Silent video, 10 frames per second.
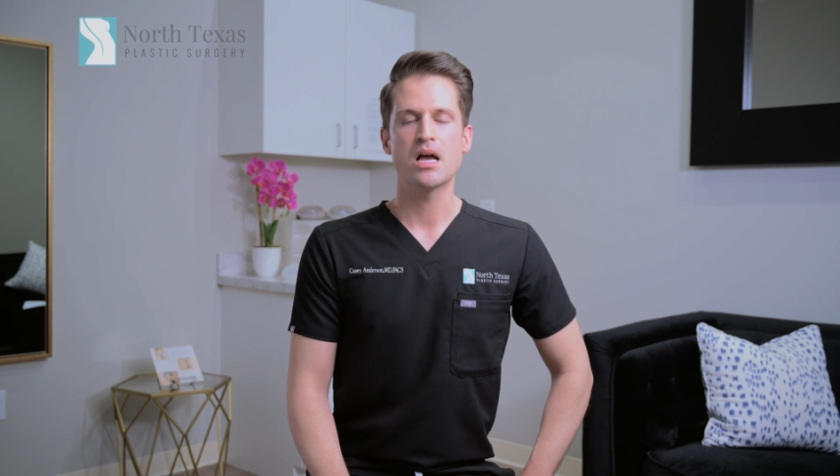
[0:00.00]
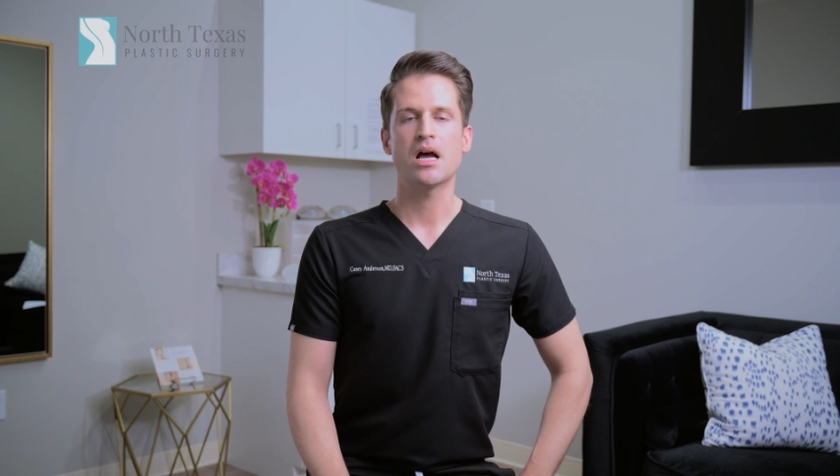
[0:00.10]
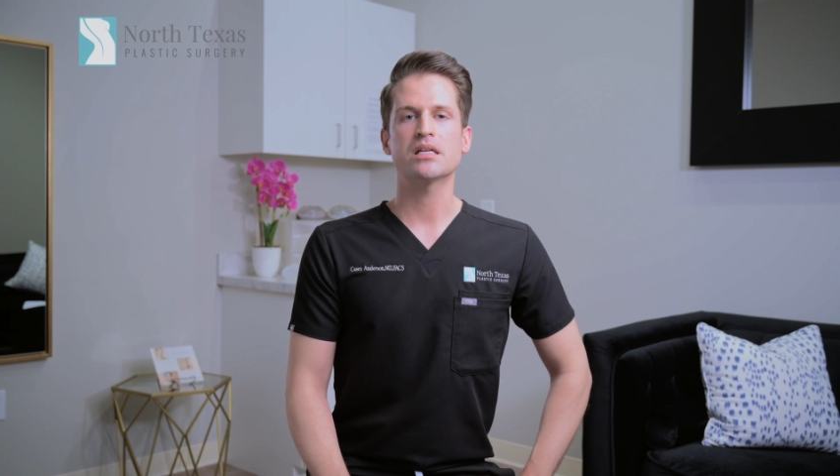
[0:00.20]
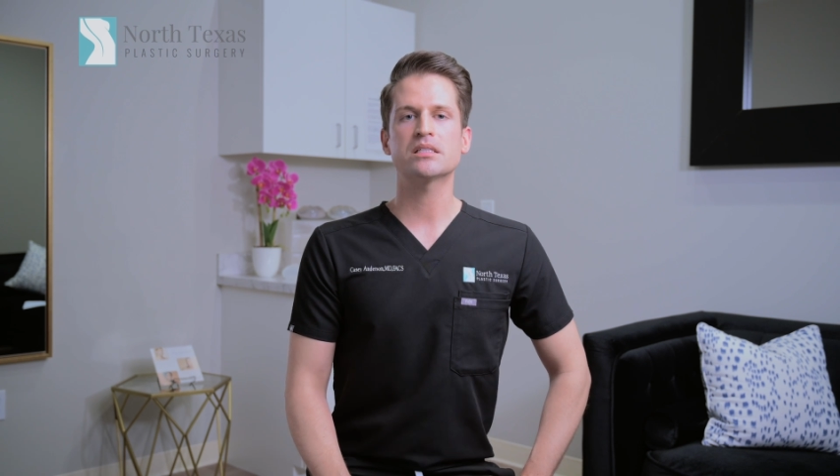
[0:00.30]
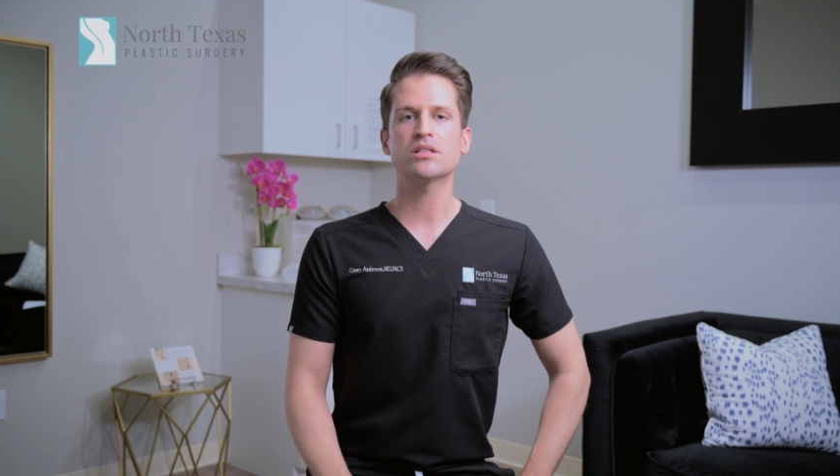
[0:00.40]

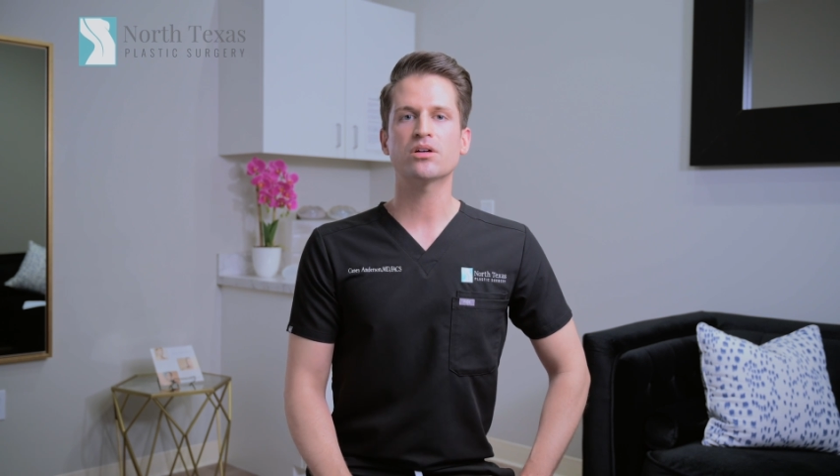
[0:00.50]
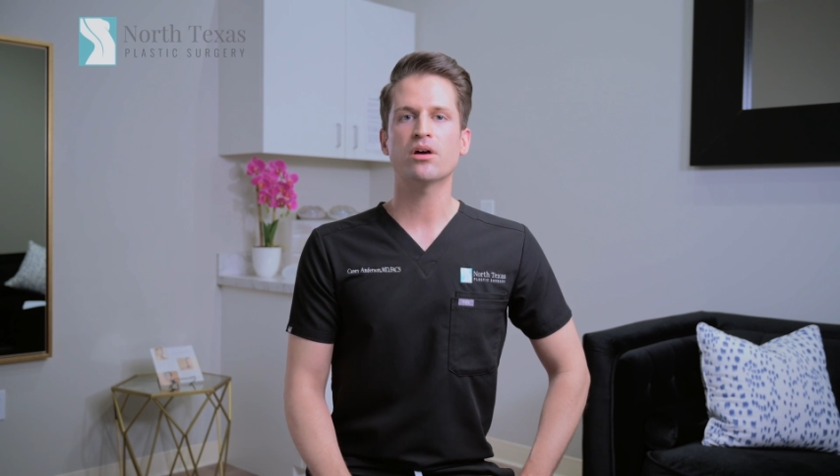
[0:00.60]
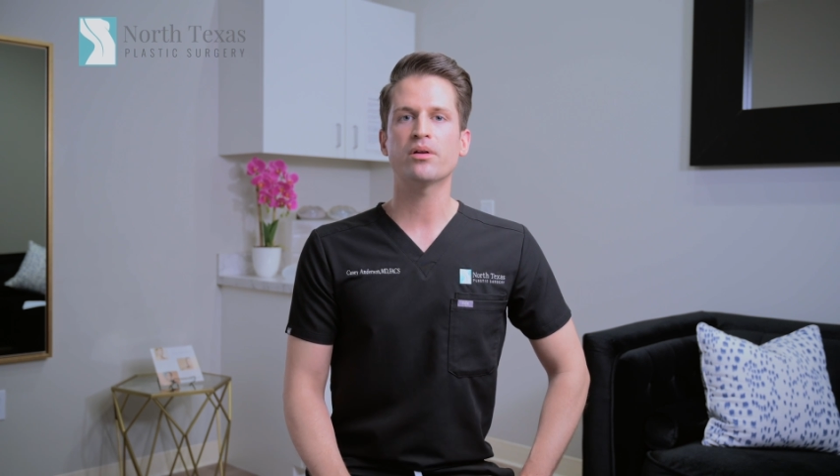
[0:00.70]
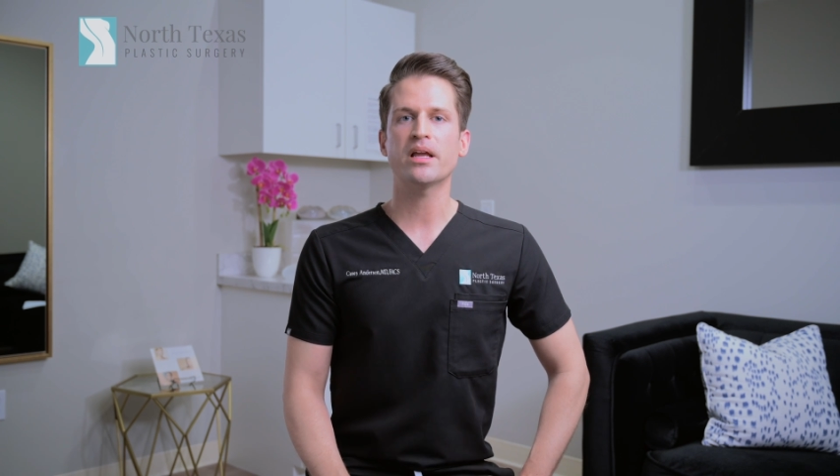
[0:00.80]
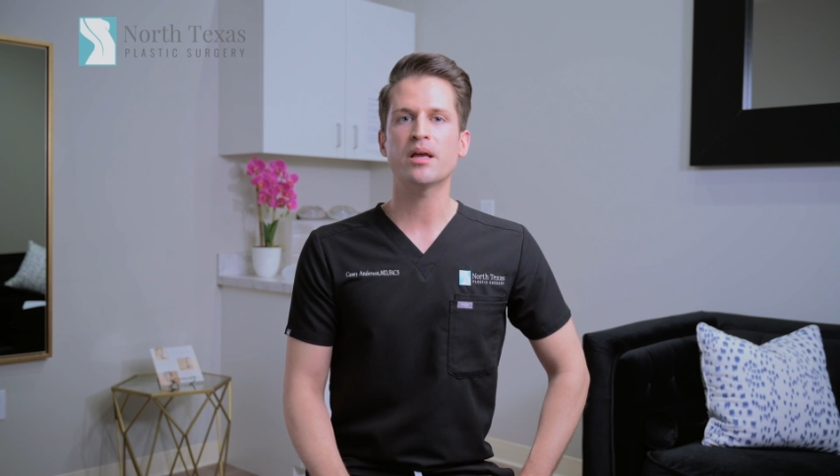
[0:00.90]
A
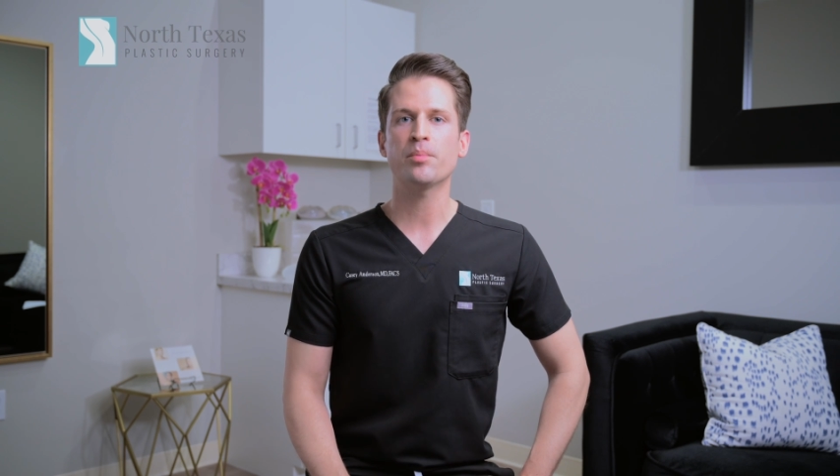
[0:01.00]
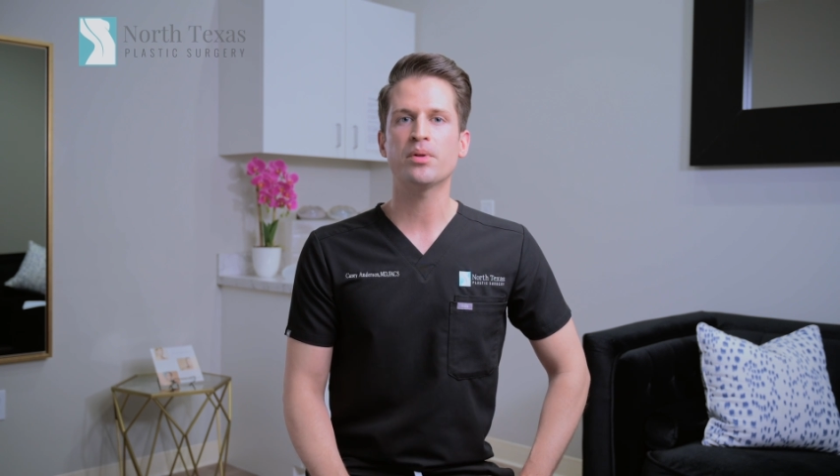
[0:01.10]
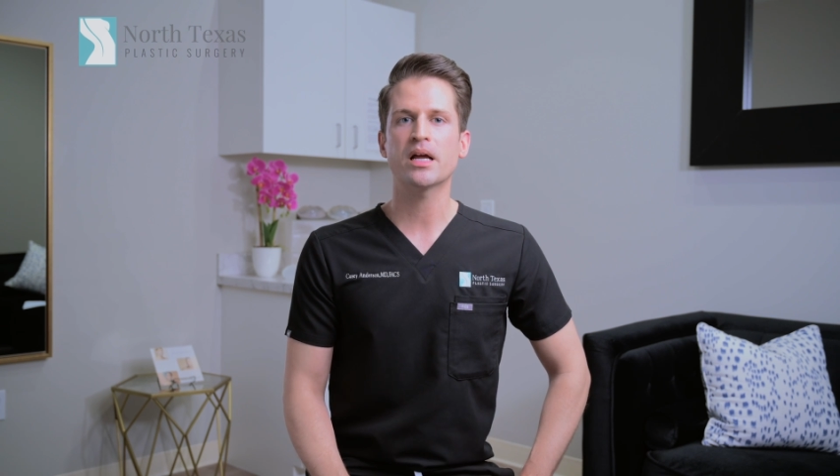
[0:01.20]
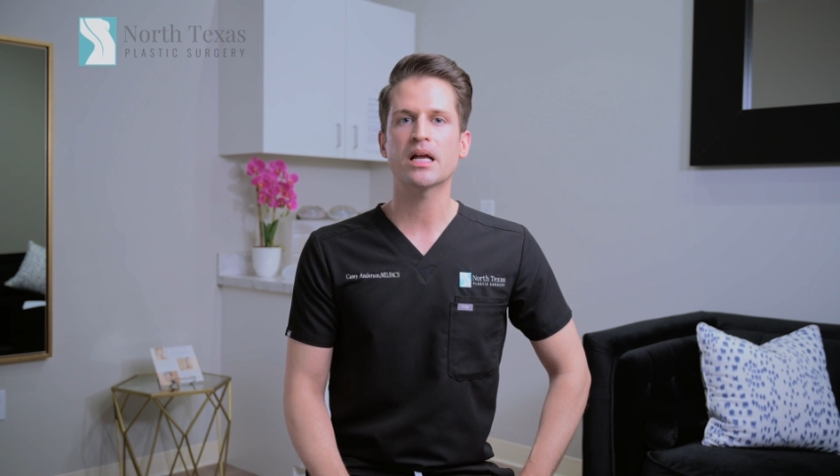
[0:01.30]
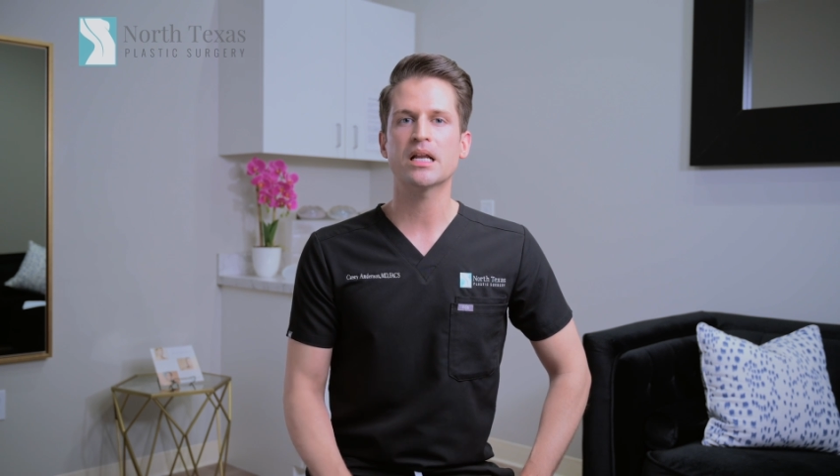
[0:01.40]
silicone
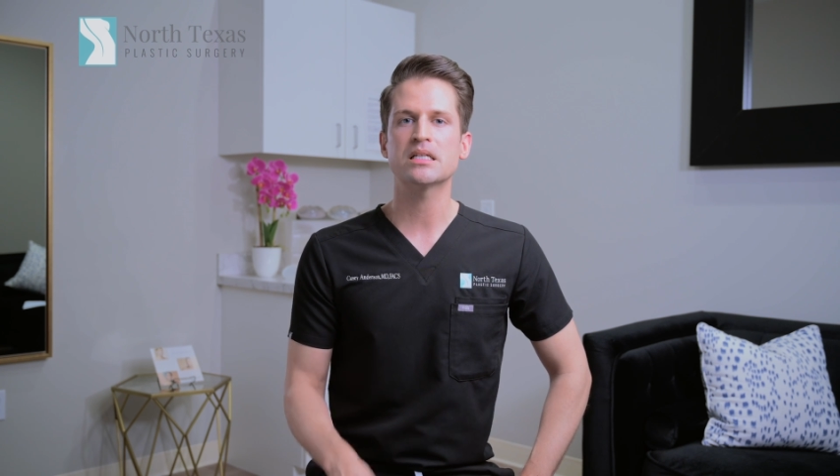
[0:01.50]
implant